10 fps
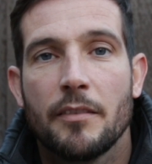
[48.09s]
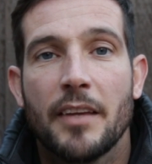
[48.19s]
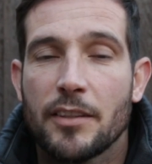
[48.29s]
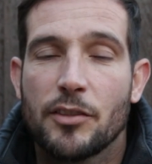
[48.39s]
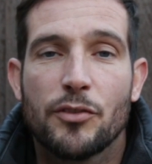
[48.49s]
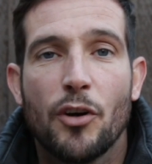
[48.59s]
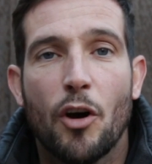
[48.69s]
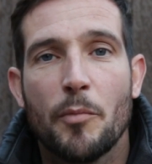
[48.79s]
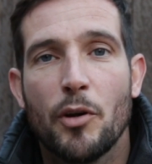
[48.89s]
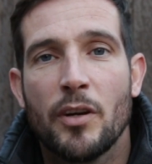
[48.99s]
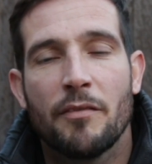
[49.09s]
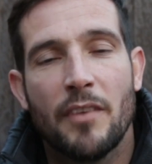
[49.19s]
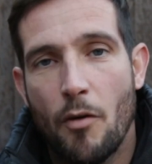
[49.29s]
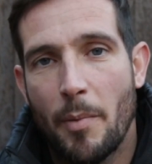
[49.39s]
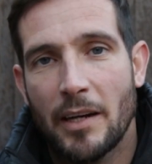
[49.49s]
The answer is no, Moon. I've
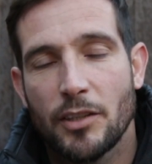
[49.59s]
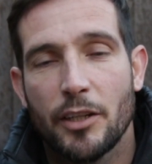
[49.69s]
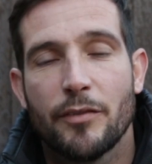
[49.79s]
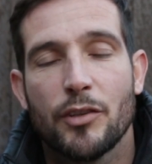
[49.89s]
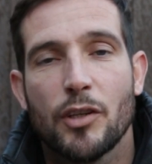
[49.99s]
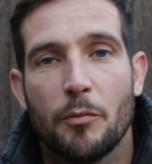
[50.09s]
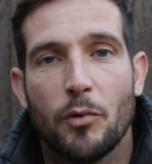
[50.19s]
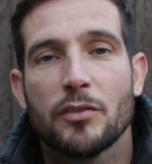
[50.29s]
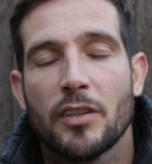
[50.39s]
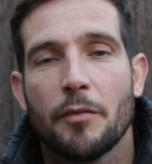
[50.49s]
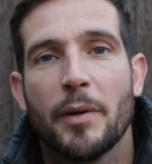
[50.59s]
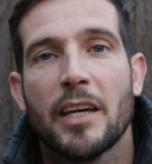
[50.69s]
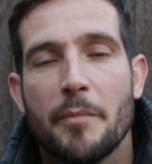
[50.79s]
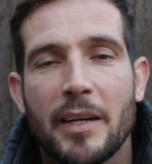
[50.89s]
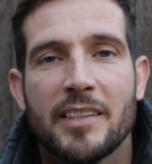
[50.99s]
never backed out of a job. Once I've been
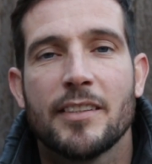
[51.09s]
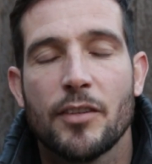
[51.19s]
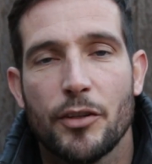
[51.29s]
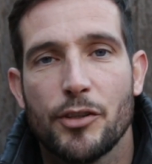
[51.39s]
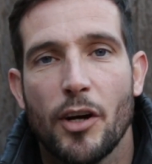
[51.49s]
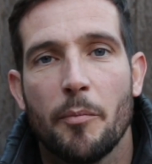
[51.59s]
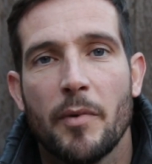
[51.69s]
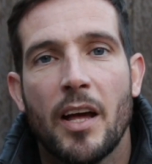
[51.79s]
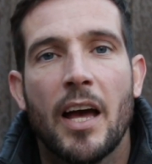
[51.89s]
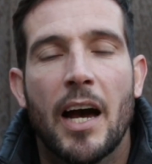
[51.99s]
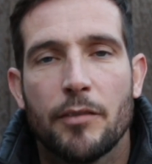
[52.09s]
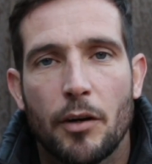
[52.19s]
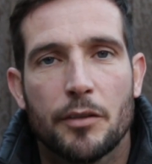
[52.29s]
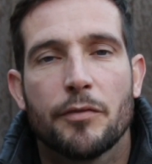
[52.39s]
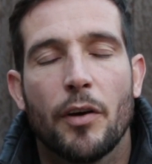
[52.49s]
committed to the job, I've
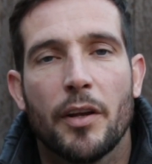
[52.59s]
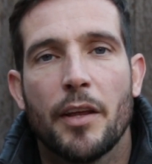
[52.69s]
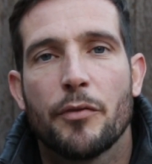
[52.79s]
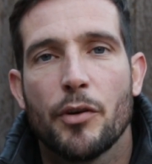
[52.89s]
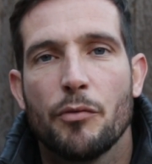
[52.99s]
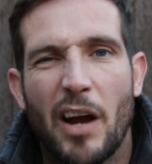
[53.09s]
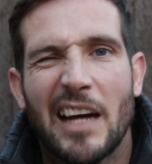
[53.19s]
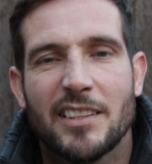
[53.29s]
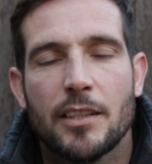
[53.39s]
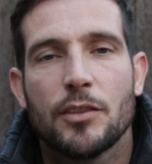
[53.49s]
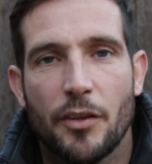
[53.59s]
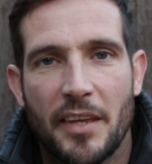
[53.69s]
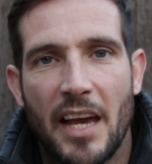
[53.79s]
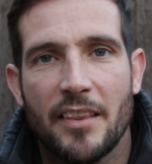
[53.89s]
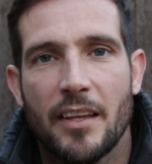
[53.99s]
always followed it through right to
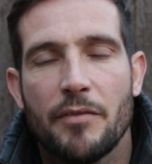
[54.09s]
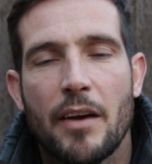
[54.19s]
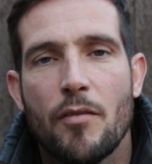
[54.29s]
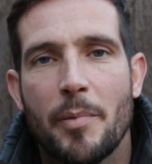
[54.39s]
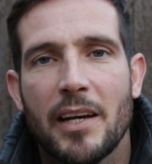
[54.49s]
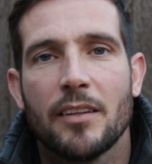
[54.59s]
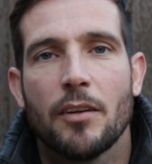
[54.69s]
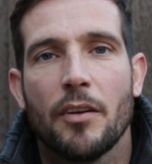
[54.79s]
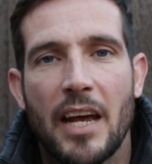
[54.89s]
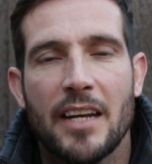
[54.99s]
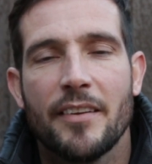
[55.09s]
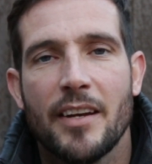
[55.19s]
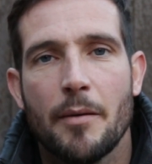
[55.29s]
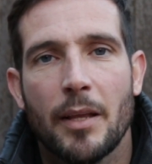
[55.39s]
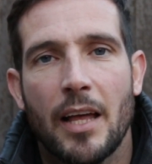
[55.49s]
the end. I've never bailed on
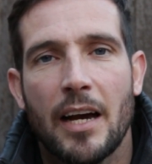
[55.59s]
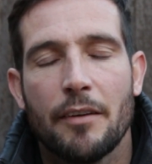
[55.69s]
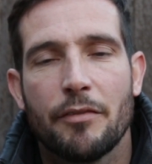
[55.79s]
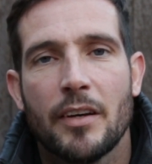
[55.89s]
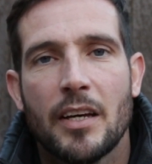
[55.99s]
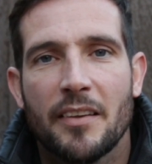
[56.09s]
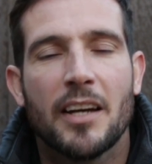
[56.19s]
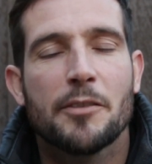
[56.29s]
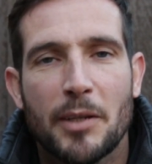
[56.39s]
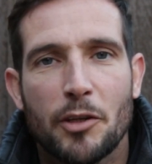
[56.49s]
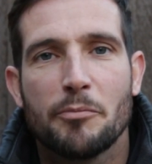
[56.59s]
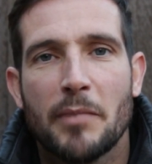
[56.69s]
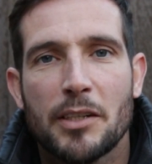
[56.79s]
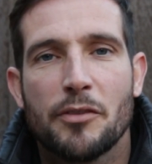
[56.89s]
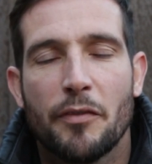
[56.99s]
anything in my life, and that's my good
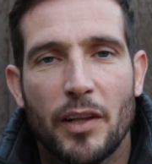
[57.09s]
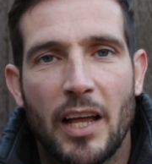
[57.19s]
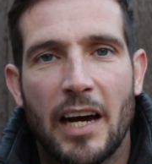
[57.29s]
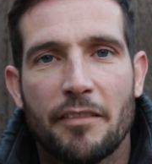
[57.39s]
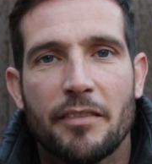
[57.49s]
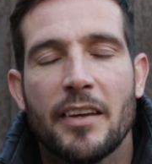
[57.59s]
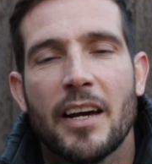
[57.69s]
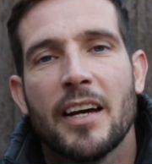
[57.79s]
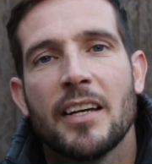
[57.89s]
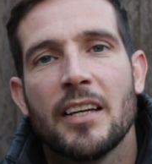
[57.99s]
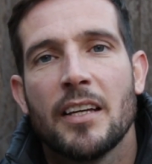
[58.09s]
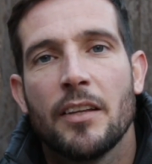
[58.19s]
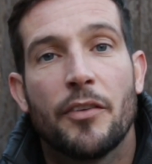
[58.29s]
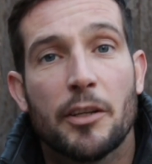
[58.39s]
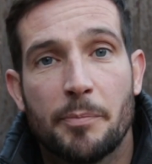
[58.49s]
mantra for life. Yeah,
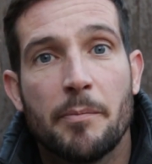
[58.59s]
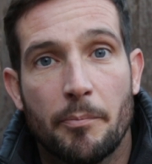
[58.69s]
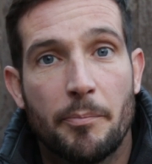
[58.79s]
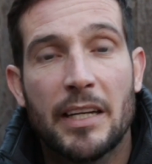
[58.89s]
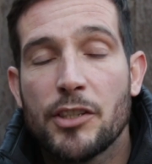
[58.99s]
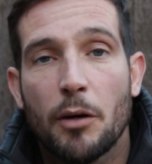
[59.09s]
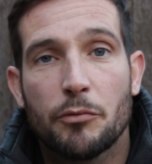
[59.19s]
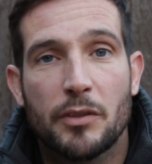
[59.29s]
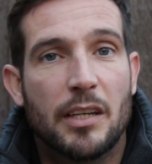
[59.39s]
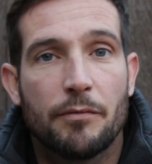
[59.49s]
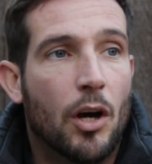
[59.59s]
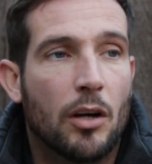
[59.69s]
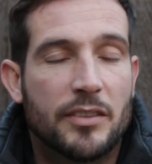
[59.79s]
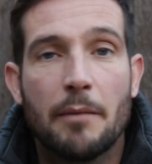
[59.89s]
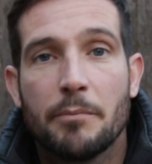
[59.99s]
there has been big jobs which I've
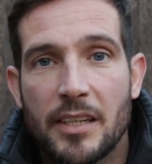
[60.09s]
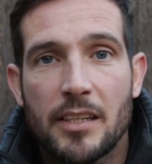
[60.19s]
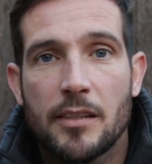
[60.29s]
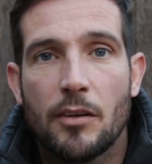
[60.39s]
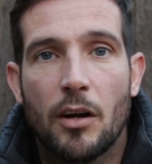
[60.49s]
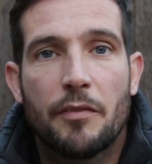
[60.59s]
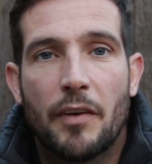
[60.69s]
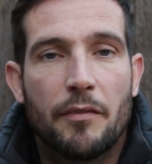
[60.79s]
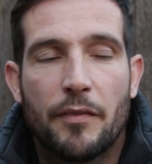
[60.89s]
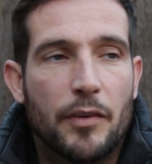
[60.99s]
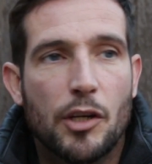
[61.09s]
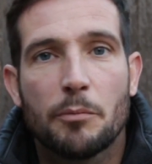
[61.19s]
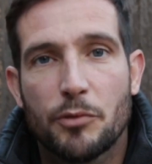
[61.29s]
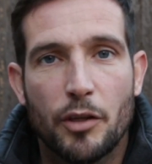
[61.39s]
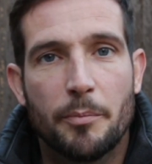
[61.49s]
not attempted. You know, if a
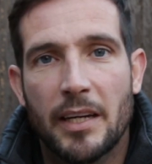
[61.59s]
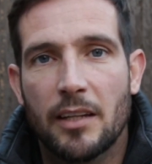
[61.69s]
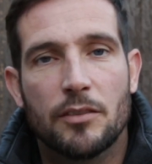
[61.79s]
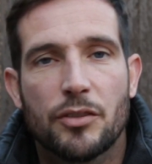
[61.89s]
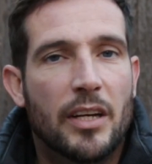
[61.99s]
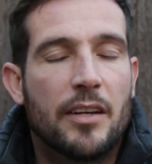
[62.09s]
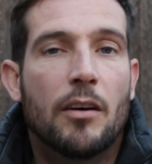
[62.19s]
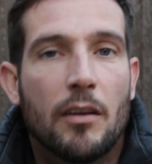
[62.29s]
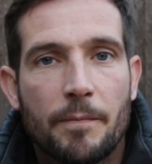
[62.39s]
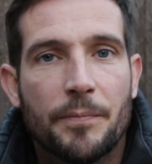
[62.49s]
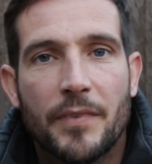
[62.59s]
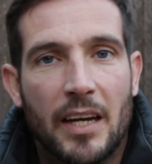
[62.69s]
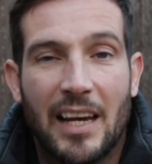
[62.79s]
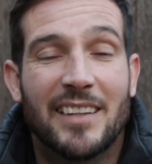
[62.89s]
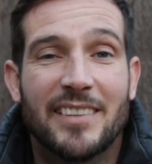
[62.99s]
job's too big, I'll just say no, I
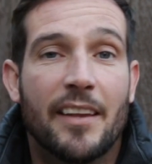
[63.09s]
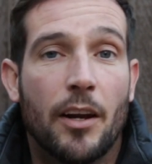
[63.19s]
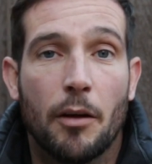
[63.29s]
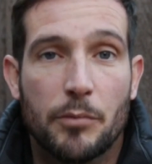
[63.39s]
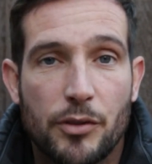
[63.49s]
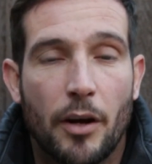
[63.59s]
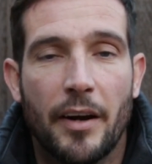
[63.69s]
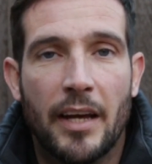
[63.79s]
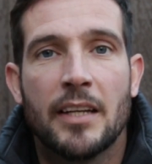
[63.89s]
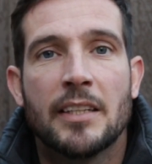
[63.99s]
can't take that on, I'm sorry.